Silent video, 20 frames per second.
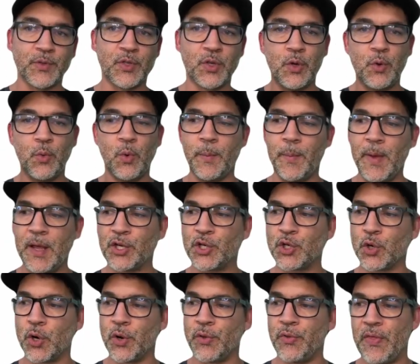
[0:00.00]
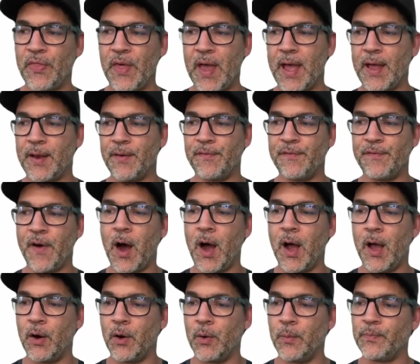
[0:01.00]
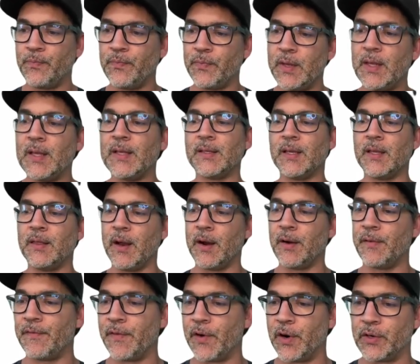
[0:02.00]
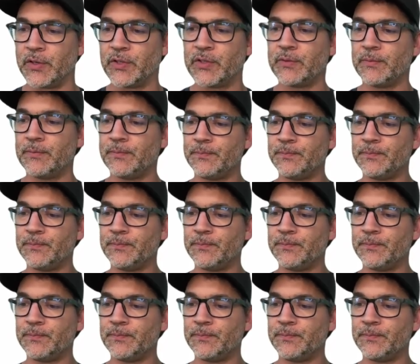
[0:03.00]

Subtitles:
So you want to make sure that that file is in there first.